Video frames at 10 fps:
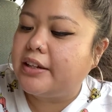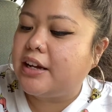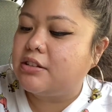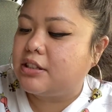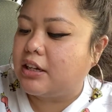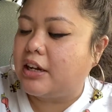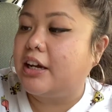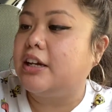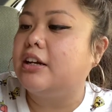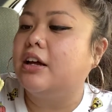
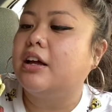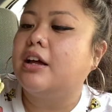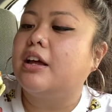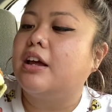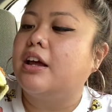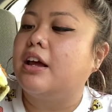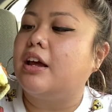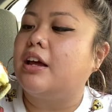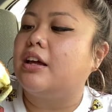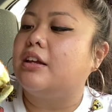outside
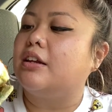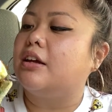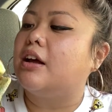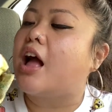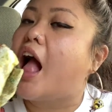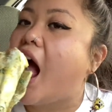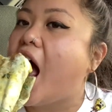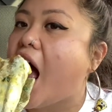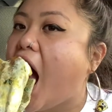and haha.